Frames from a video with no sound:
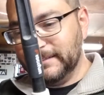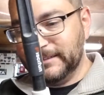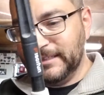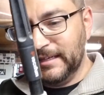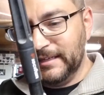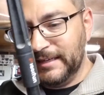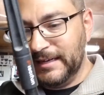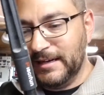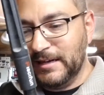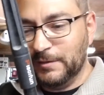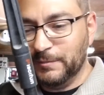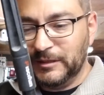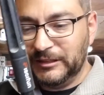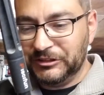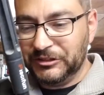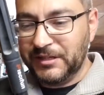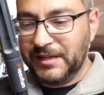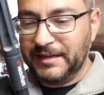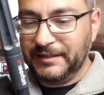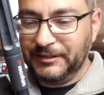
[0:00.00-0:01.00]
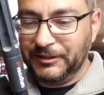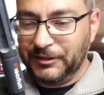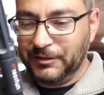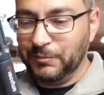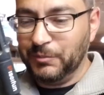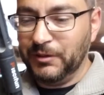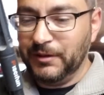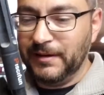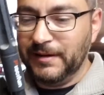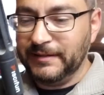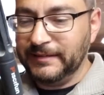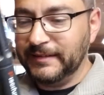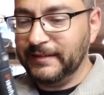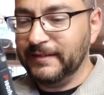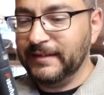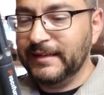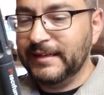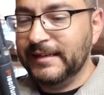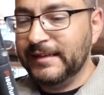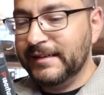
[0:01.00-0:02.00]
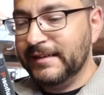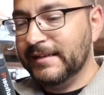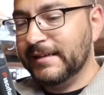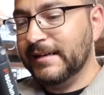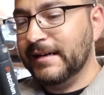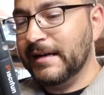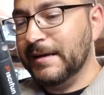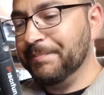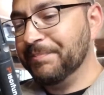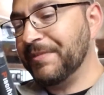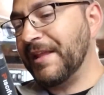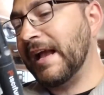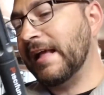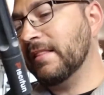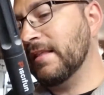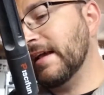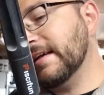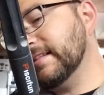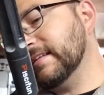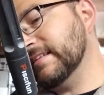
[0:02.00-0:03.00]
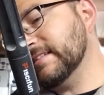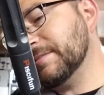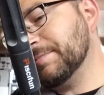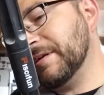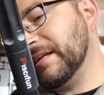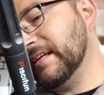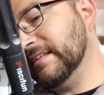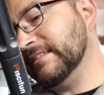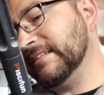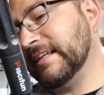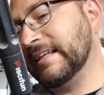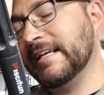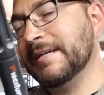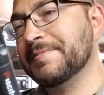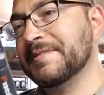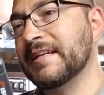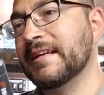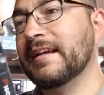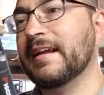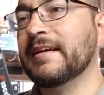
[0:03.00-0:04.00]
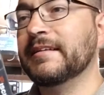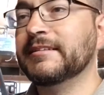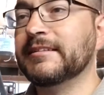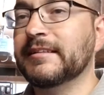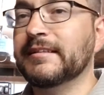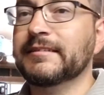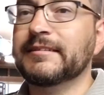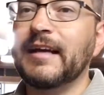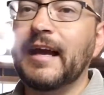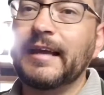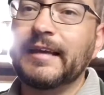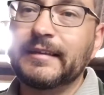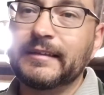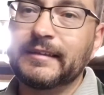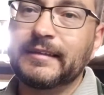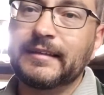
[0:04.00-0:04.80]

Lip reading: tell you how much line you can put on there. I like this because it keeps it nice and tight.